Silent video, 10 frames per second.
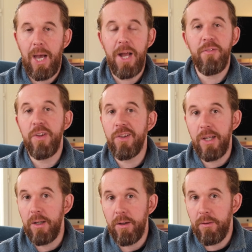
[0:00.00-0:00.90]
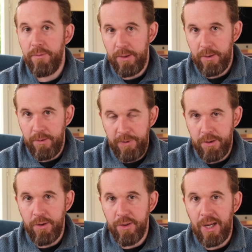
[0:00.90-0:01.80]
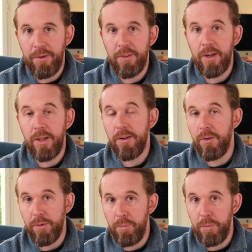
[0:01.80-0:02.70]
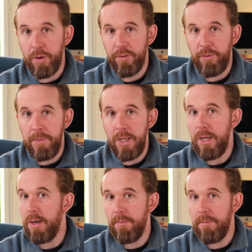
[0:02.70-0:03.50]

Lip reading: And if it turns out that it doesn't work for me,